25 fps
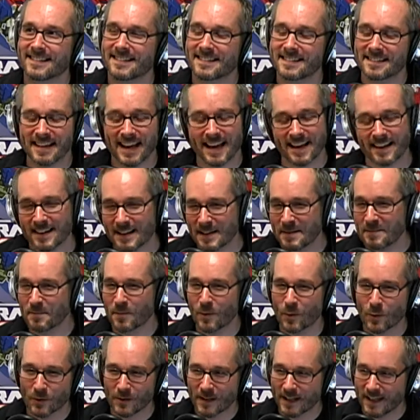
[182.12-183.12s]
Saturday
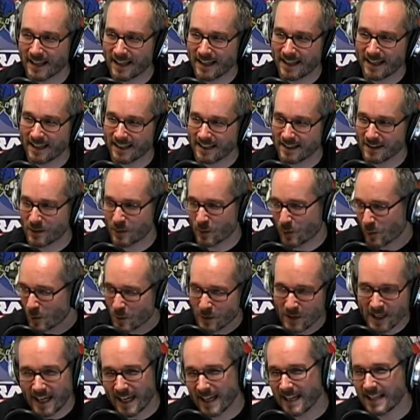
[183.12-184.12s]
morning
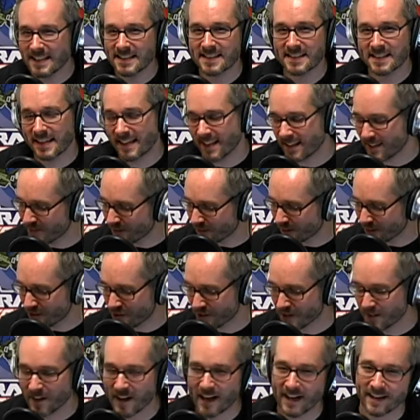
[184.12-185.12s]
cool 80s kid
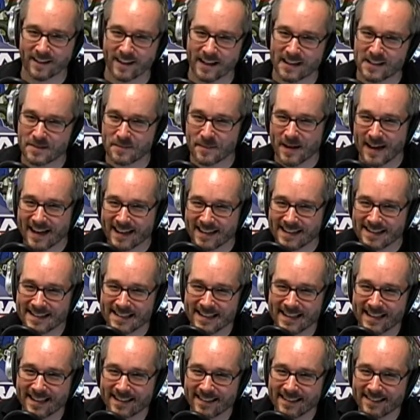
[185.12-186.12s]
version of Highlights
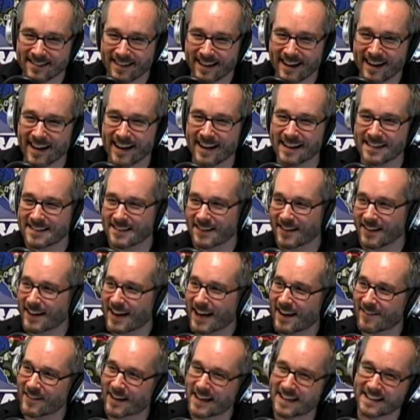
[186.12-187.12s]
magazine, right? So
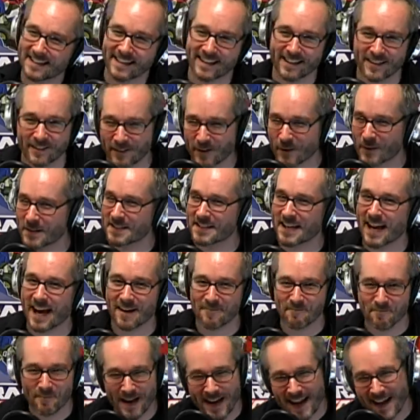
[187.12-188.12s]
it'd have, like, the interview with
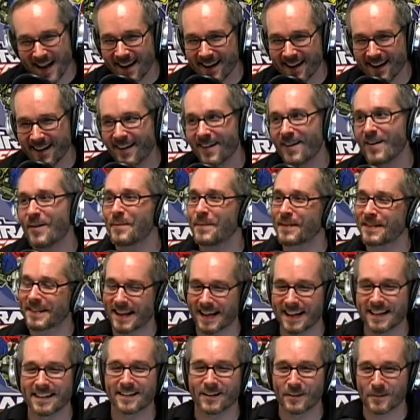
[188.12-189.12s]
Scott Baio, but
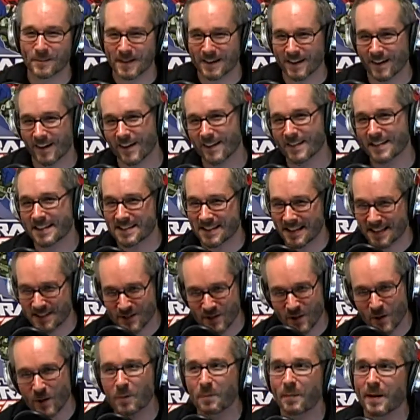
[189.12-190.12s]
then there would be all of these, like,
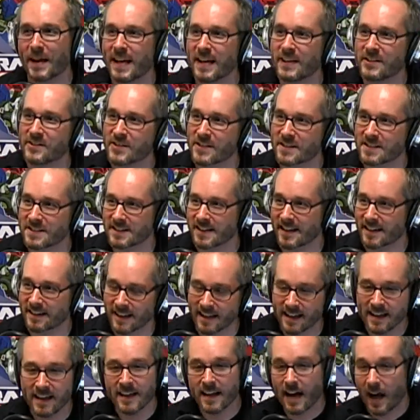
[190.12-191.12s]
joke pages, and
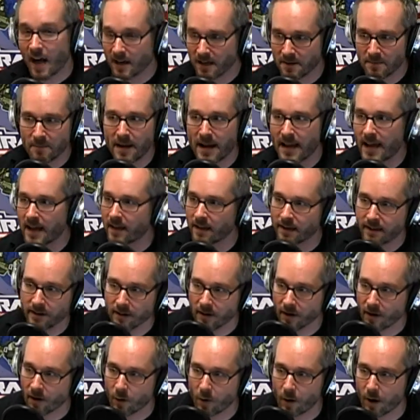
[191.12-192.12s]
then, like, how to make,
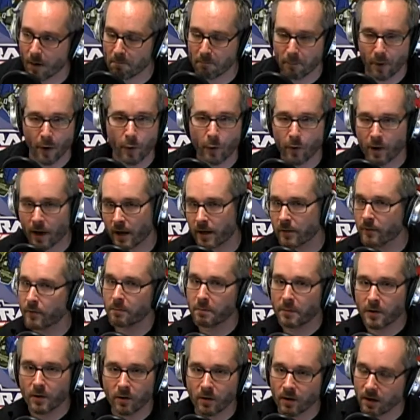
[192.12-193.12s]
you know, a boat out of
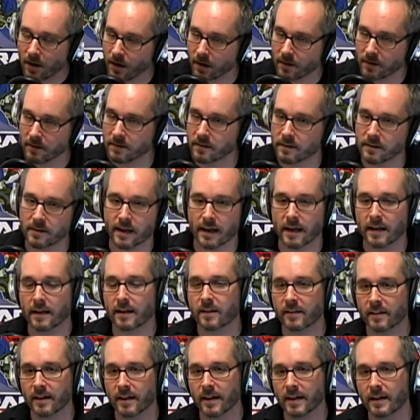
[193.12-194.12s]
a milk carton kind
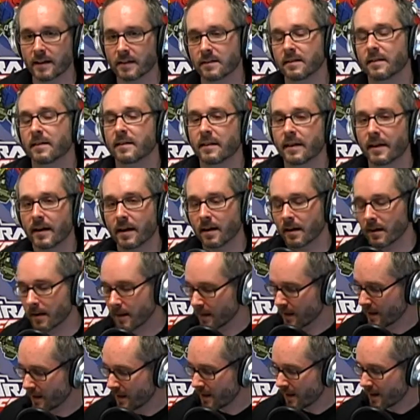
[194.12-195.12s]
of things in there.
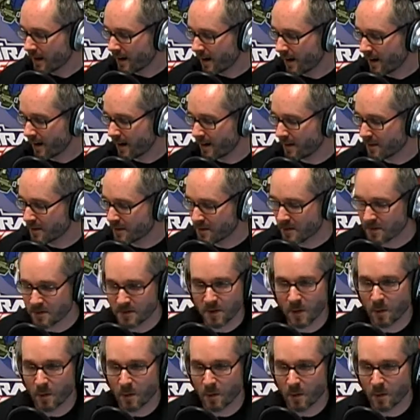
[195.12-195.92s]
Oh, cool.